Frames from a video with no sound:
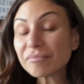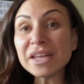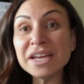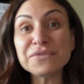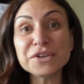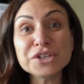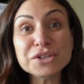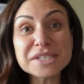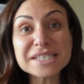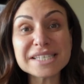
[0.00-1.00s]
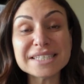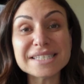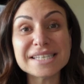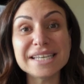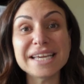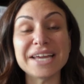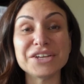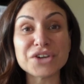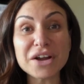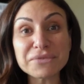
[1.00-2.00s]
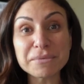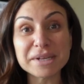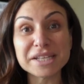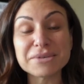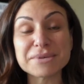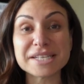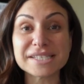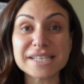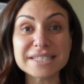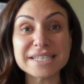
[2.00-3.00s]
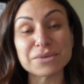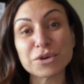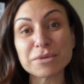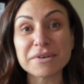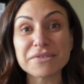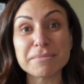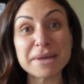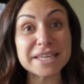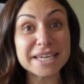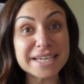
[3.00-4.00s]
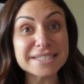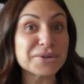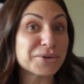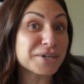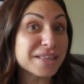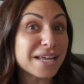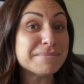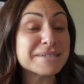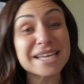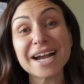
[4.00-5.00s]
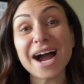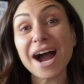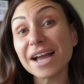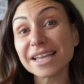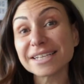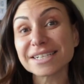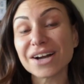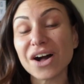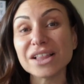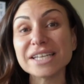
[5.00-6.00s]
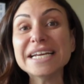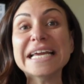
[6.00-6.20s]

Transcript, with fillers: if you're new to Scentsy and you're not familiar with the Scent and Warmer of the Month kit or club, is like I like to call it,